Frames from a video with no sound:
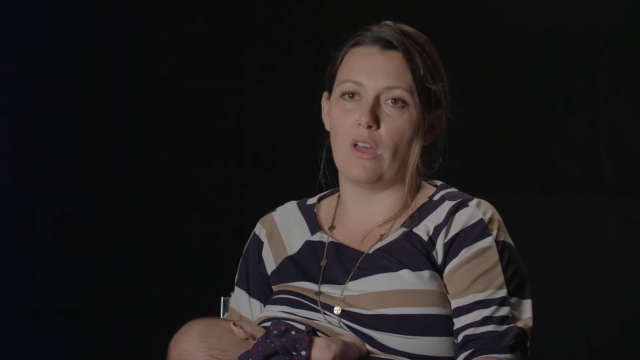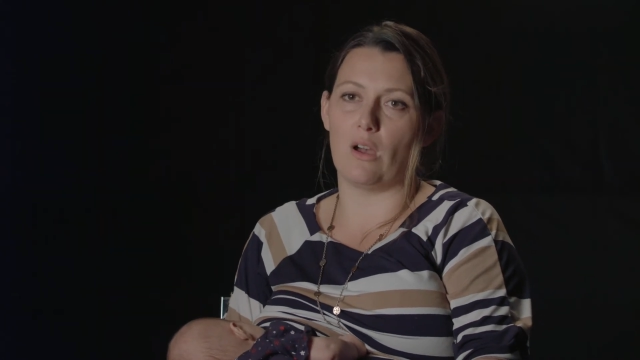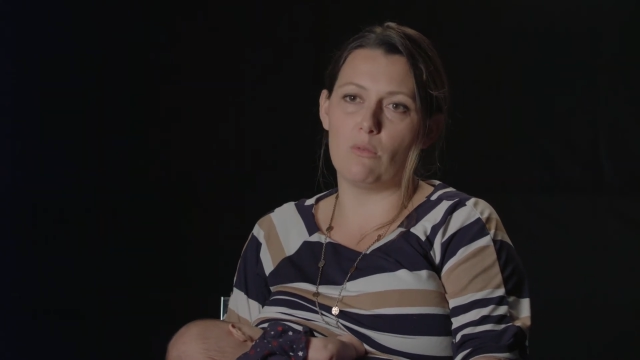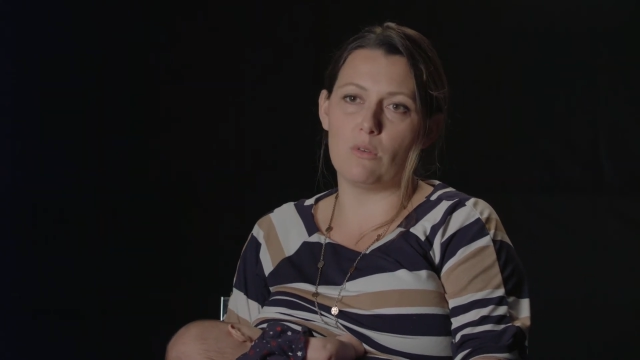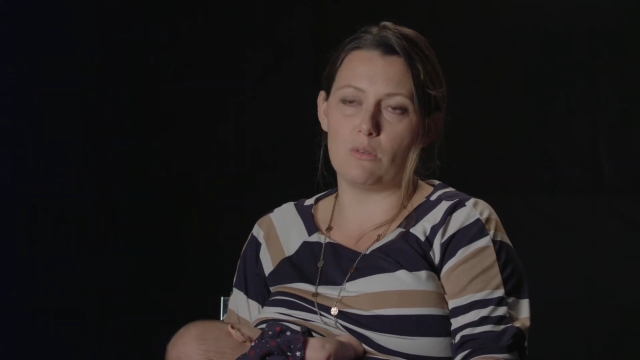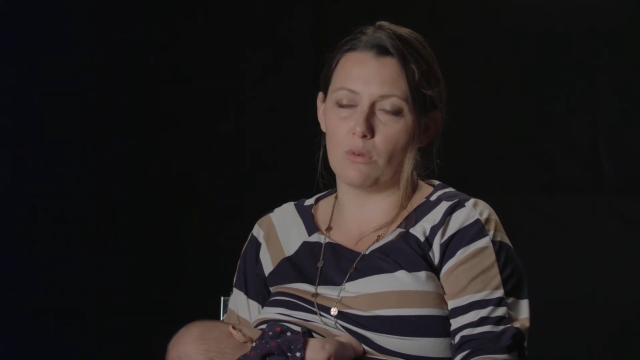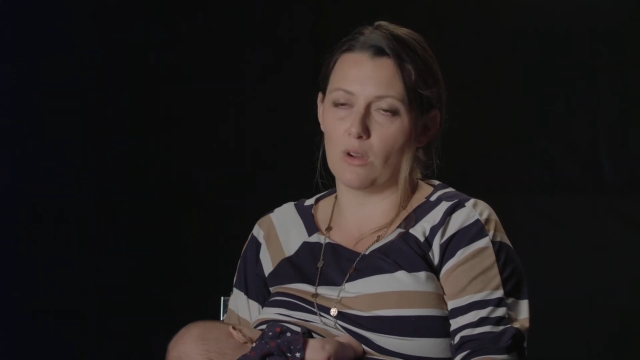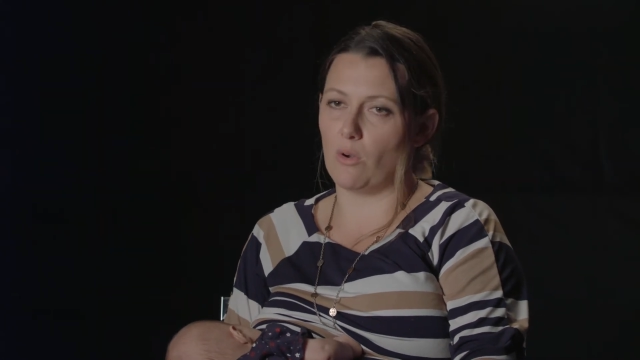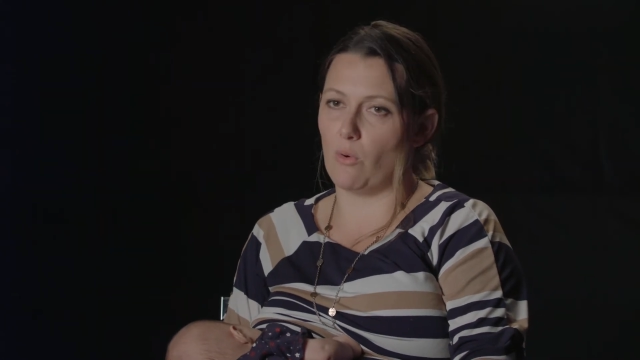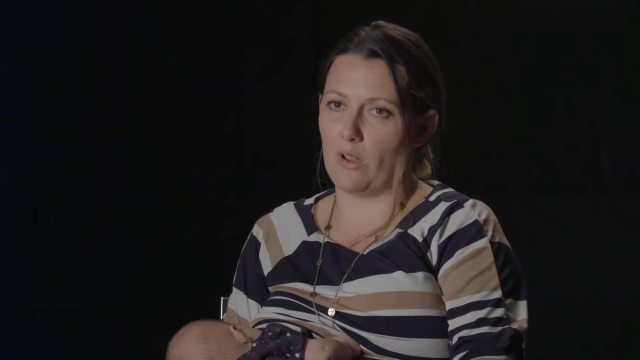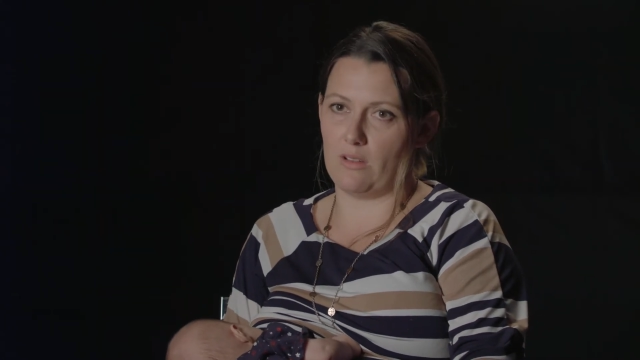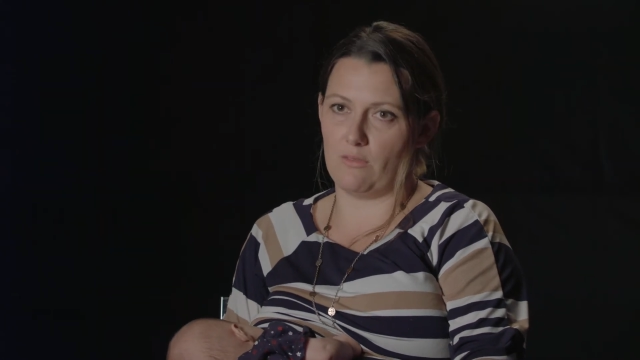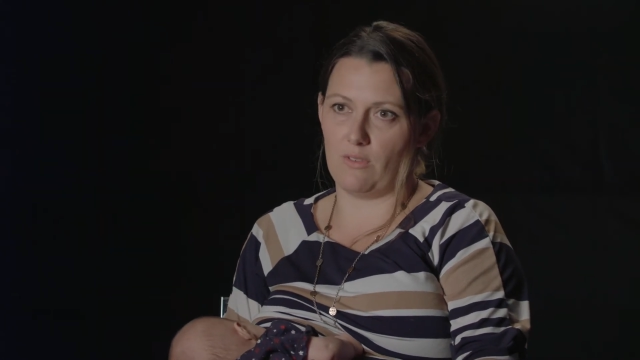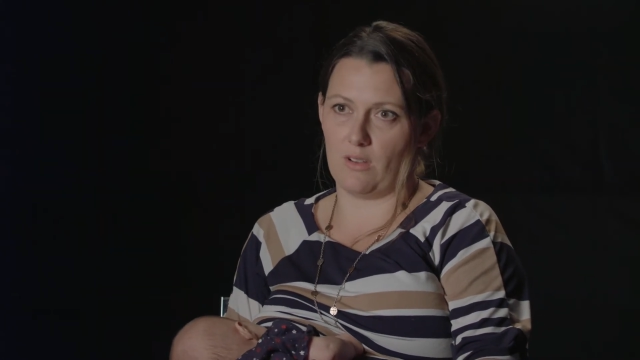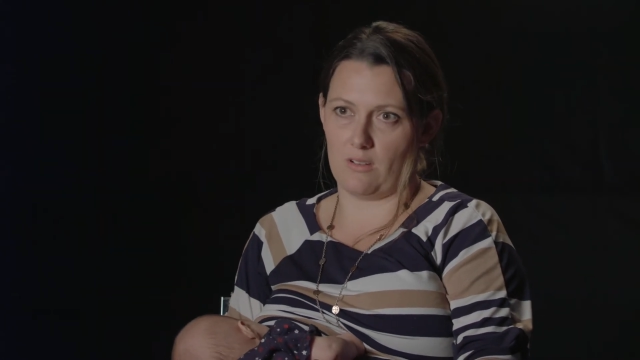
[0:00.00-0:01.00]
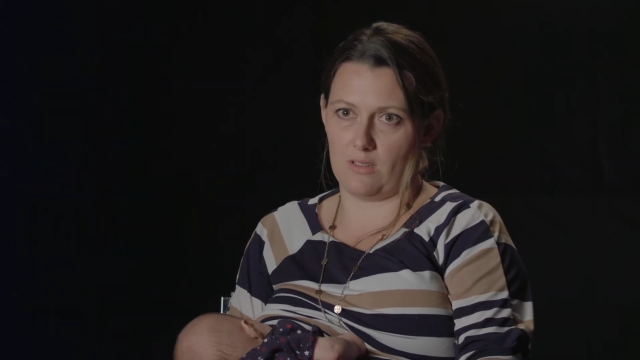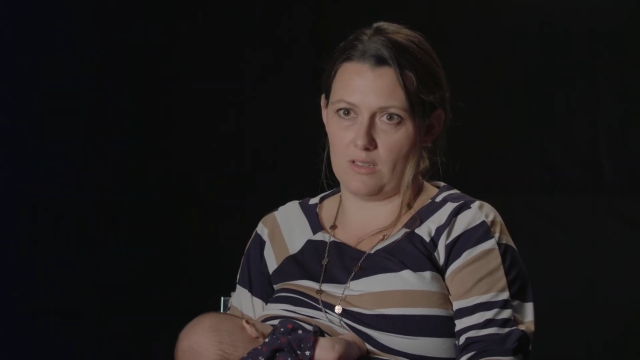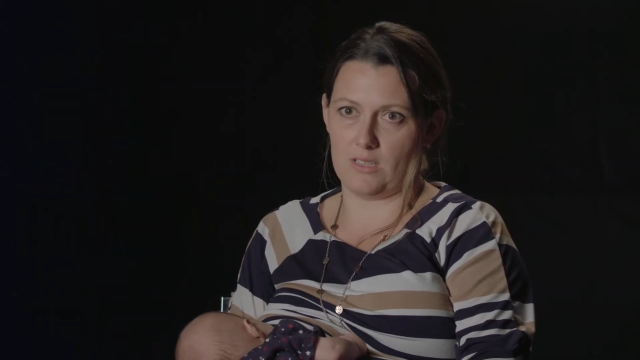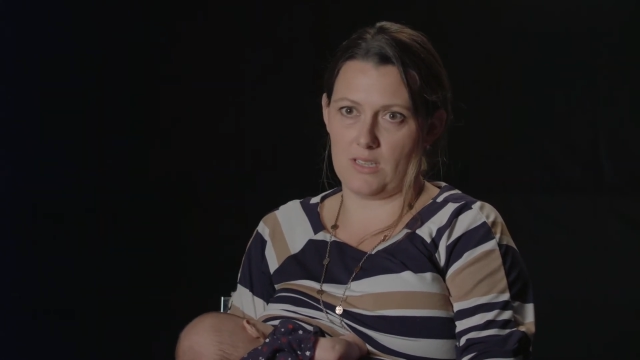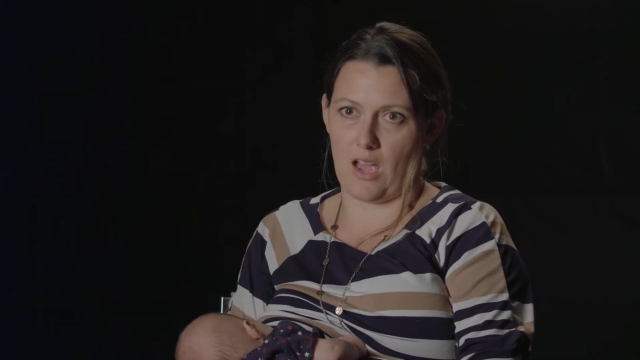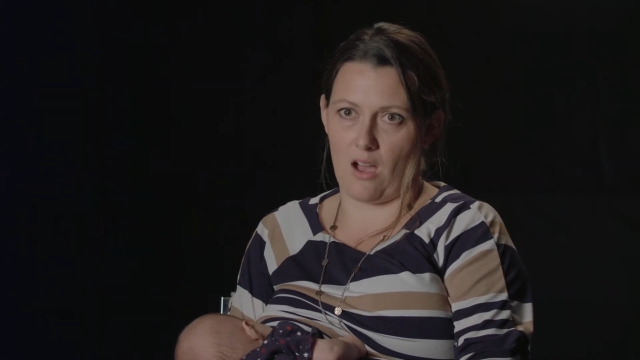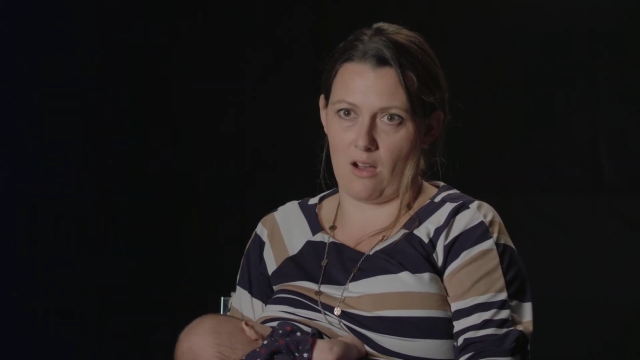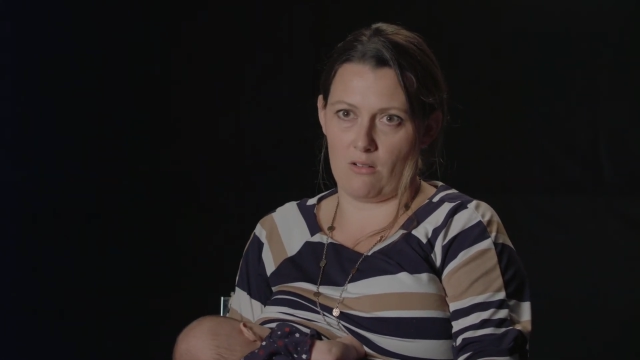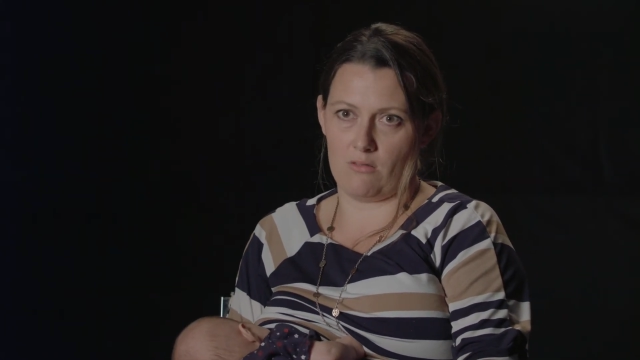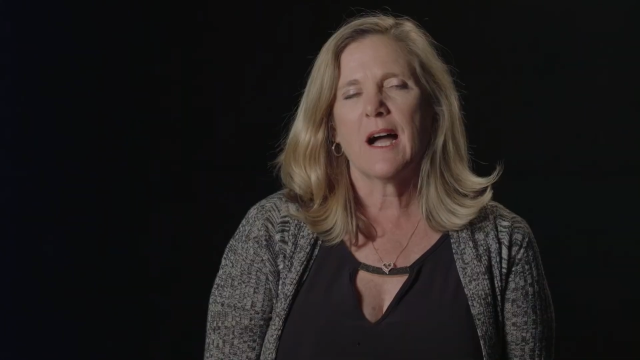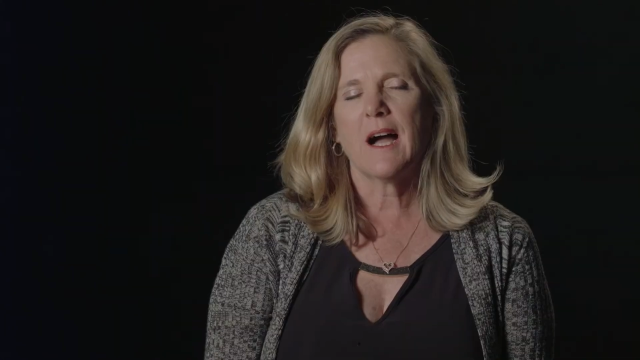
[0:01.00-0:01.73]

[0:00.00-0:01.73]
that we were going to figure this out.